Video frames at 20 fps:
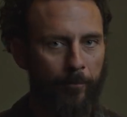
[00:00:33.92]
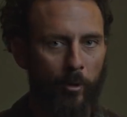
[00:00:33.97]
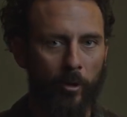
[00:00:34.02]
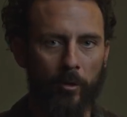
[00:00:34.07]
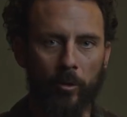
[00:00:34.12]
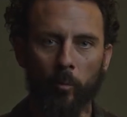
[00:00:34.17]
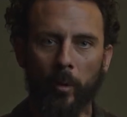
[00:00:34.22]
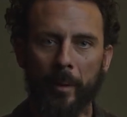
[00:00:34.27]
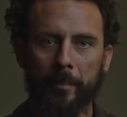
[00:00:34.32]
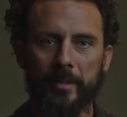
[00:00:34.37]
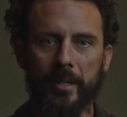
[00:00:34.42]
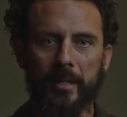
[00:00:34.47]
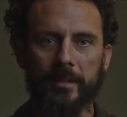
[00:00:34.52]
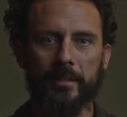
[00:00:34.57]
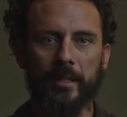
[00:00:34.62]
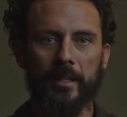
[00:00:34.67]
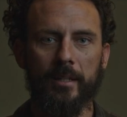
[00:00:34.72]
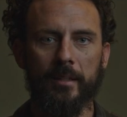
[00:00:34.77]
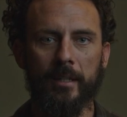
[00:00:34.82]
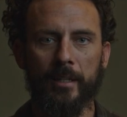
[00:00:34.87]
on the website
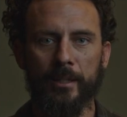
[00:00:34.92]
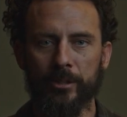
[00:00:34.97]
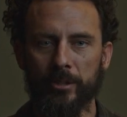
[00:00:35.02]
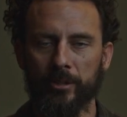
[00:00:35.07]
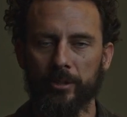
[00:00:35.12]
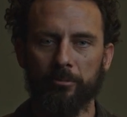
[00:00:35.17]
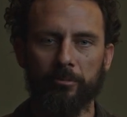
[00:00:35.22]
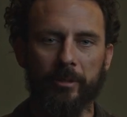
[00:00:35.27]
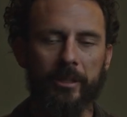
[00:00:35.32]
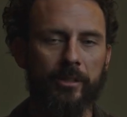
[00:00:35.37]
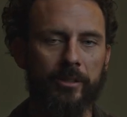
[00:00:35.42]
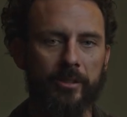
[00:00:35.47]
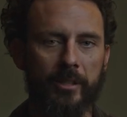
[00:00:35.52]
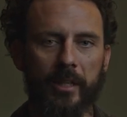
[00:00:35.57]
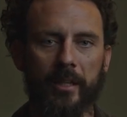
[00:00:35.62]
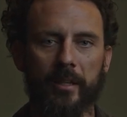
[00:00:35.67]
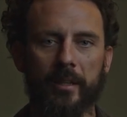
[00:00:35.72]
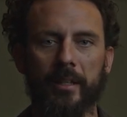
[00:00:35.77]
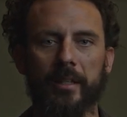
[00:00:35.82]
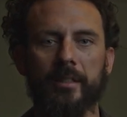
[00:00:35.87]
side of things, on the reel
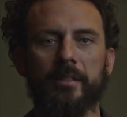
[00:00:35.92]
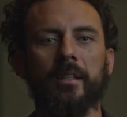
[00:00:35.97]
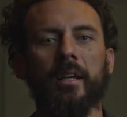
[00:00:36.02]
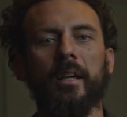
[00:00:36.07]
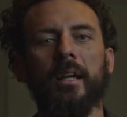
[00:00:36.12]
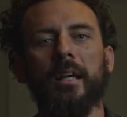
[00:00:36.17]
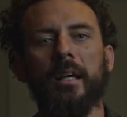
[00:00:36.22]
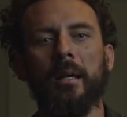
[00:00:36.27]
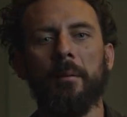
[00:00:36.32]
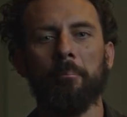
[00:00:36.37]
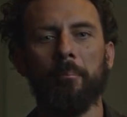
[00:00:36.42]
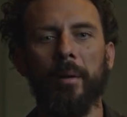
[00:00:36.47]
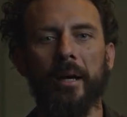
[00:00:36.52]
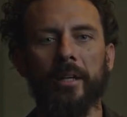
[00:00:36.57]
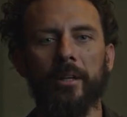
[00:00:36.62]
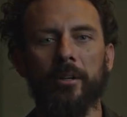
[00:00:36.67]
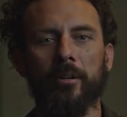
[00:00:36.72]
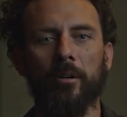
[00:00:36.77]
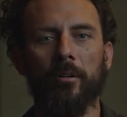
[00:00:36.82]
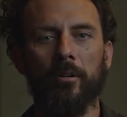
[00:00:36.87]
side of things,
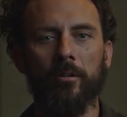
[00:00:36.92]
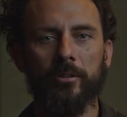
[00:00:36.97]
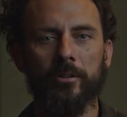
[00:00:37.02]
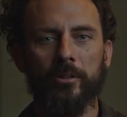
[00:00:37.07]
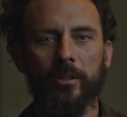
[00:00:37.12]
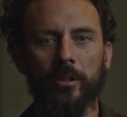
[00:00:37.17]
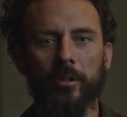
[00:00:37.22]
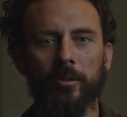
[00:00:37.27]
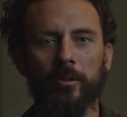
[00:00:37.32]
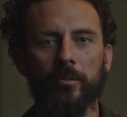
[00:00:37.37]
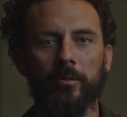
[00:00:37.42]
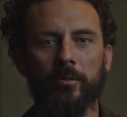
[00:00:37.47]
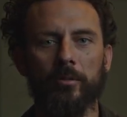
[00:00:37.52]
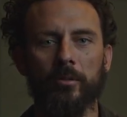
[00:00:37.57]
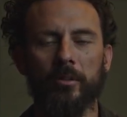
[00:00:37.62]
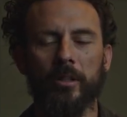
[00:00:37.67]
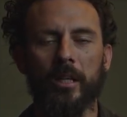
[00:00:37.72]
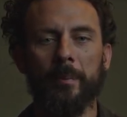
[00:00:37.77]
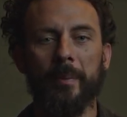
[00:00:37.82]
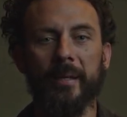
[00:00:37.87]
but you're also
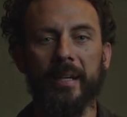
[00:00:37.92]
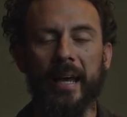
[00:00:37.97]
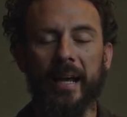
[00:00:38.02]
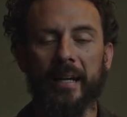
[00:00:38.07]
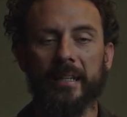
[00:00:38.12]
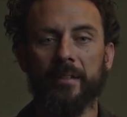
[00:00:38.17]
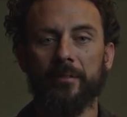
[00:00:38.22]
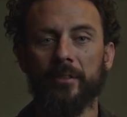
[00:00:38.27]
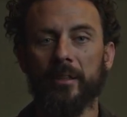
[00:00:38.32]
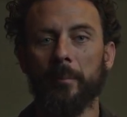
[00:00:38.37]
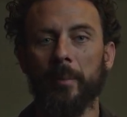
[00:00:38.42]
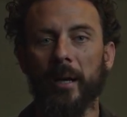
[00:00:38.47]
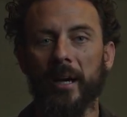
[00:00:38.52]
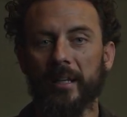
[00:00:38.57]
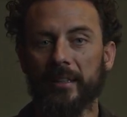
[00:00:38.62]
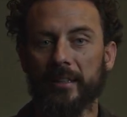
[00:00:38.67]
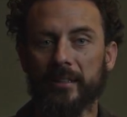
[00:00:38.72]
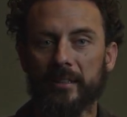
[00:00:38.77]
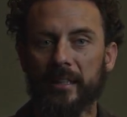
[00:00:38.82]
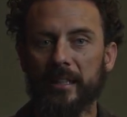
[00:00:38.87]
keeping active in the
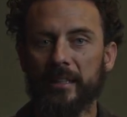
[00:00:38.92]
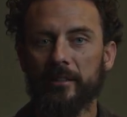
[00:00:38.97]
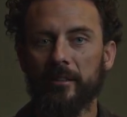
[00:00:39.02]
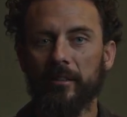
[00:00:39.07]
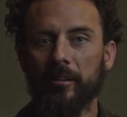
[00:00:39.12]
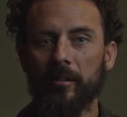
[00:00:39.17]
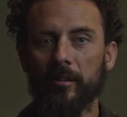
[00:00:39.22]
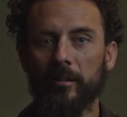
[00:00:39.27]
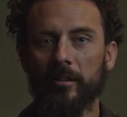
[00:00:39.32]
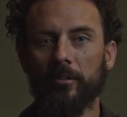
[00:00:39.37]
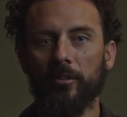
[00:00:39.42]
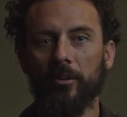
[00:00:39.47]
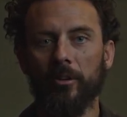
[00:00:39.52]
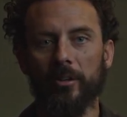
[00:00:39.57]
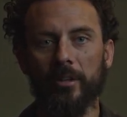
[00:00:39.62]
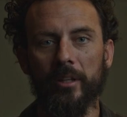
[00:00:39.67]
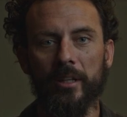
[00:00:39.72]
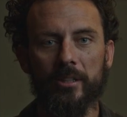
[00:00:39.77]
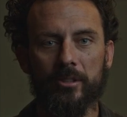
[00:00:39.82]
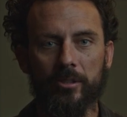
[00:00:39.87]
behind the scenes look
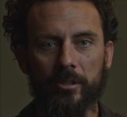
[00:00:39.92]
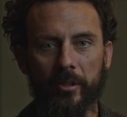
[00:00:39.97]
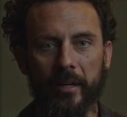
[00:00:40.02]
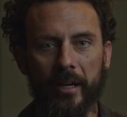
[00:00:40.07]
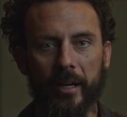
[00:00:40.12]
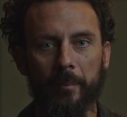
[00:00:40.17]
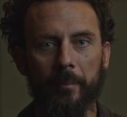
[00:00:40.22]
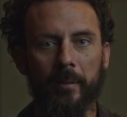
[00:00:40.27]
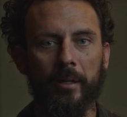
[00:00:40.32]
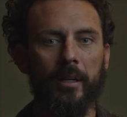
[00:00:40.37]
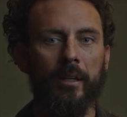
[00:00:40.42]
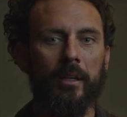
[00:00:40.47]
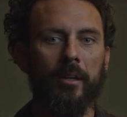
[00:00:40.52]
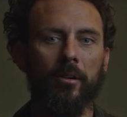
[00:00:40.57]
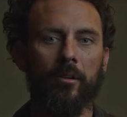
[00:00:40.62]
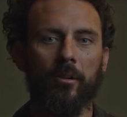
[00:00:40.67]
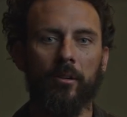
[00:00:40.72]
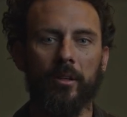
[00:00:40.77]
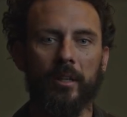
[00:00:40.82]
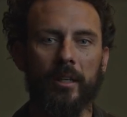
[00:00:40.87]
on Instagram,
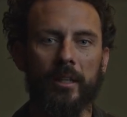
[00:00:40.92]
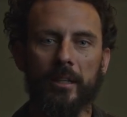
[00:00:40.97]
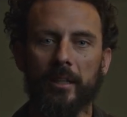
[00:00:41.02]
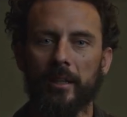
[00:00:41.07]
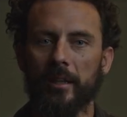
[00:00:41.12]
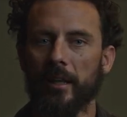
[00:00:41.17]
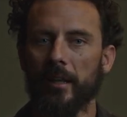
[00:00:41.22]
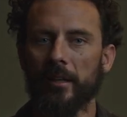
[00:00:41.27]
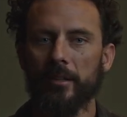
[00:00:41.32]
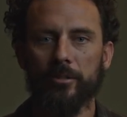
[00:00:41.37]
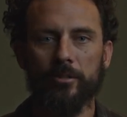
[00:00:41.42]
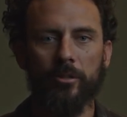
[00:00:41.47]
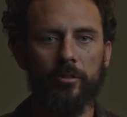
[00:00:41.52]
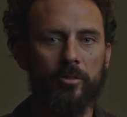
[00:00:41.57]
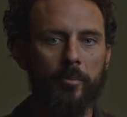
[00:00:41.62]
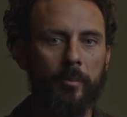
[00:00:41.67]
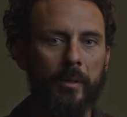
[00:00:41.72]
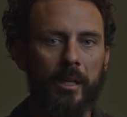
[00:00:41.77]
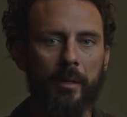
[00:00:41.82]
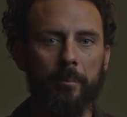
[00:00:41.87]
on any of the other
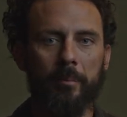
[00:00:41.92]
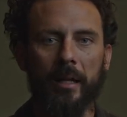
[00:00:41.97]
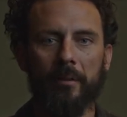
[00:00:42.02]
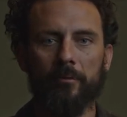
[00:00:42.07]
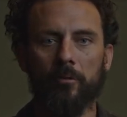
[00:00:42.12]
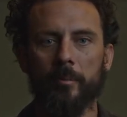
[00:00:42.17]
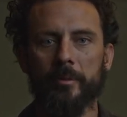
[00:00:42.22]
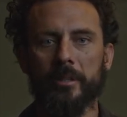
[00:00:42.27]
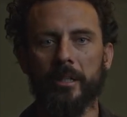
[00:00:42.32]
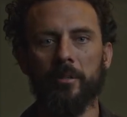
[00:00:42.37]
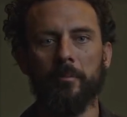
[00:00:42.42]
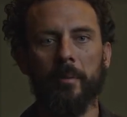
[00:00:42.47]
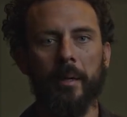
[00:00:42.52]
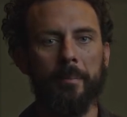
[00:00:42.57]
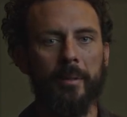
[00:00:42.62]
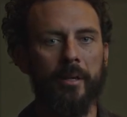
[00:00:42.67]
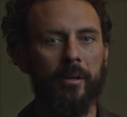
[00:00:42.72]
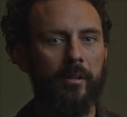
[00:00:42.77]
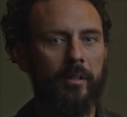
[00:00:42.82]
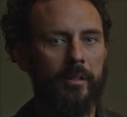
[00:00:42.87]
social media platforms that you might
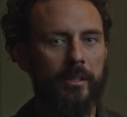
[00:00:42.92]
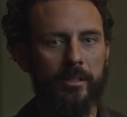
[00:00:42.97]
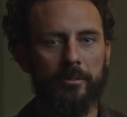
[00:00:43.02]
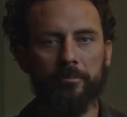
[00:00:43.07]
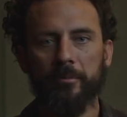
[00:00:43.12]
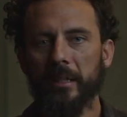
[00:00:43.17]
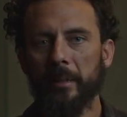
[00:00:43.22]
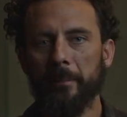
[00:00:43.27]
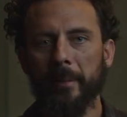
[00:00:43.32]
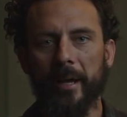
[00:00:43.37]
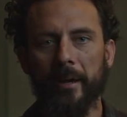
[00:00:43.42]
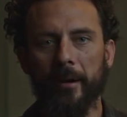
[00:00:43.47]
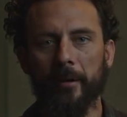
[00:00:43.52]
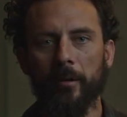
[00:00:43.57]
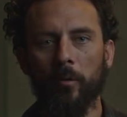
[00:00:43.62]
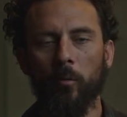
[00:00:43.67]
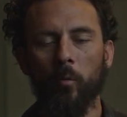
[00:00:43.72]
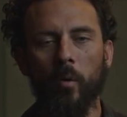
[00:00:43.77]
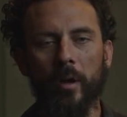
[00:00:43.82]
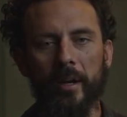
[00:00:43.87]
be on. It doesn't really matter
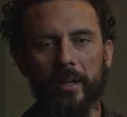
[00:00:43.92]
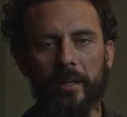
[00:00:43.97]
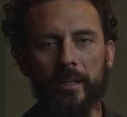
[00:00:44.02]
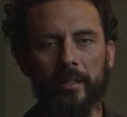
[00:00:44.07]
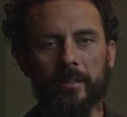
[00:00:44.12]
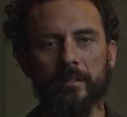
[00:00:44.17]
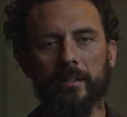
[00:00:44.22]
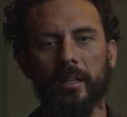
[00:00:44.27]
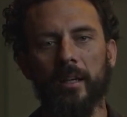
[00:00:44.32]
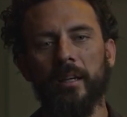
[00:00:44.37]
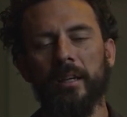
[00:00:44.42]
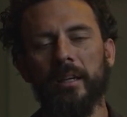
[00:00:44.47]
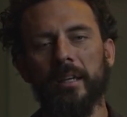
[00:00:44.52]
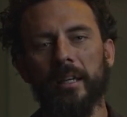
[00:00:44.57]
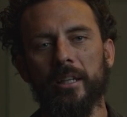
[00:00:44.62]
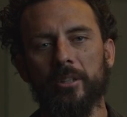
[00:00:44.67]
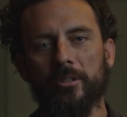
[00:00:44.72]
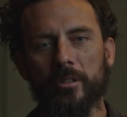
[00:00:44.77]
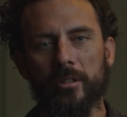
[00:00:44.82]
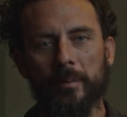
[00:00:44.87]
what it is,
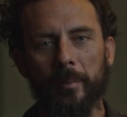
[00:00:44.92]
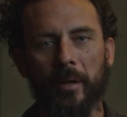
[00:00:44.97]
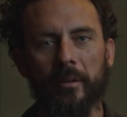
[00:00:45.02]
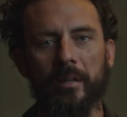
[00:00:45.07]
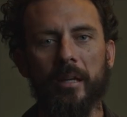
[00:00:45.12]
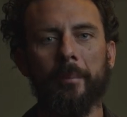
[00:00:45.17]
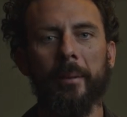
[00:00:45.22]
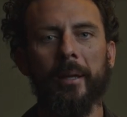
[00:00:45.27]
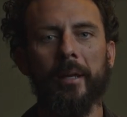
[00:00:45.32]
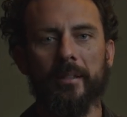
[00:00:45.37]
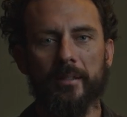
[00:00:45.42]
it's just about keeping